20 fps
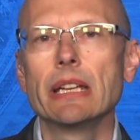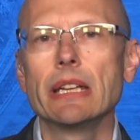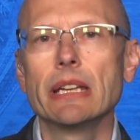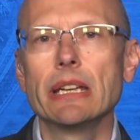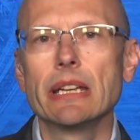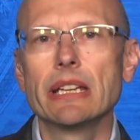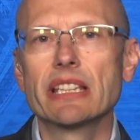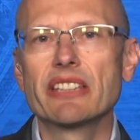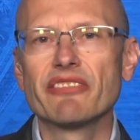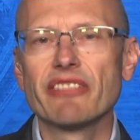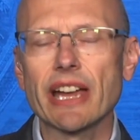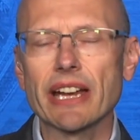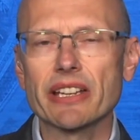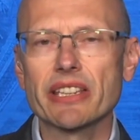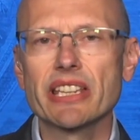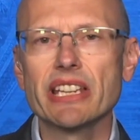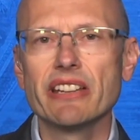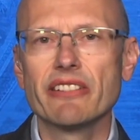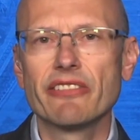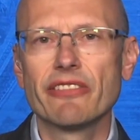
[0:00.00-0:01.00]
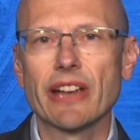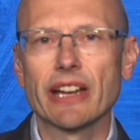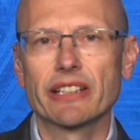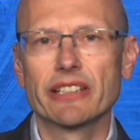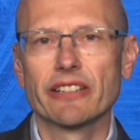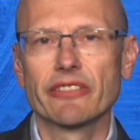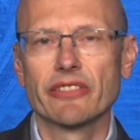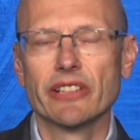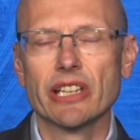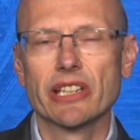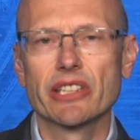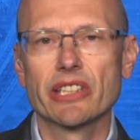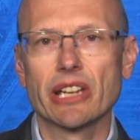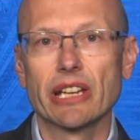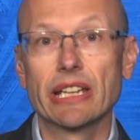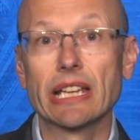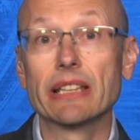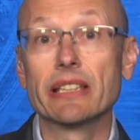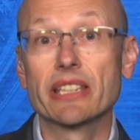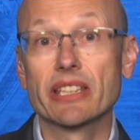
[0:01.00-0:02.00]
It's a vaccine effectiveness
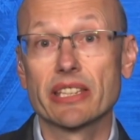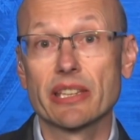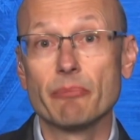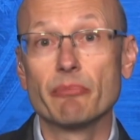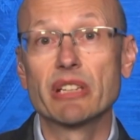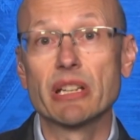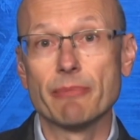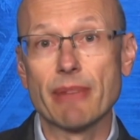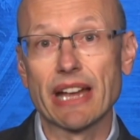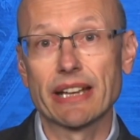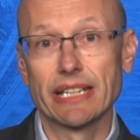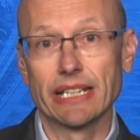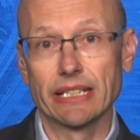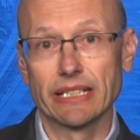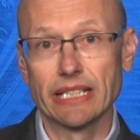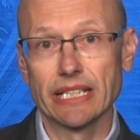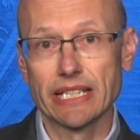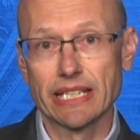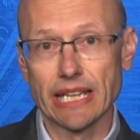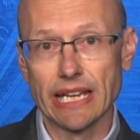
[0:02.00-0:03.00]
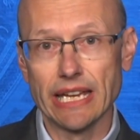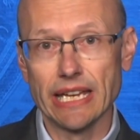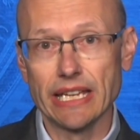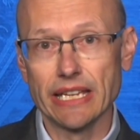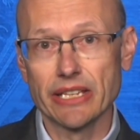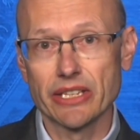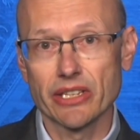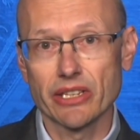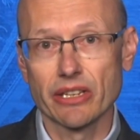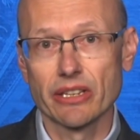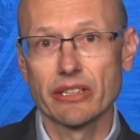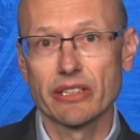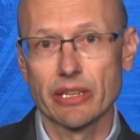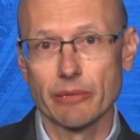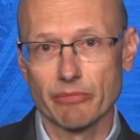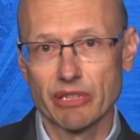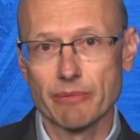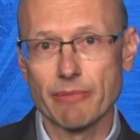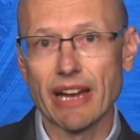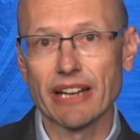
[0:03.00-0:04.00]
against symptomatic disease,
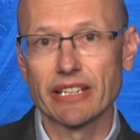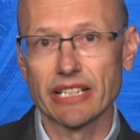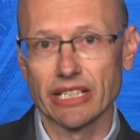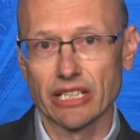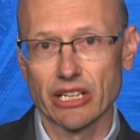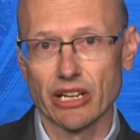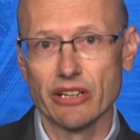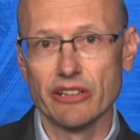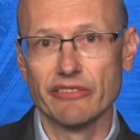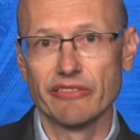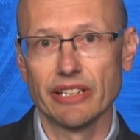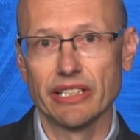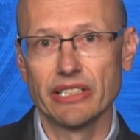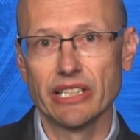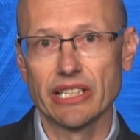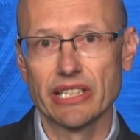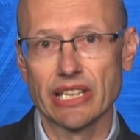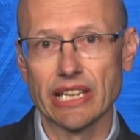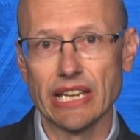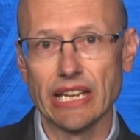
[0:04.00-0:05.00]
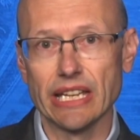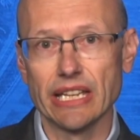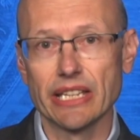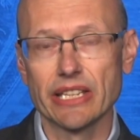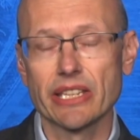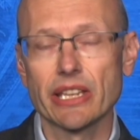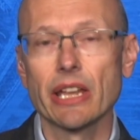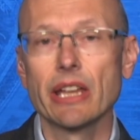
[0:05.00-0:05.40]
symptomatic COVID disease,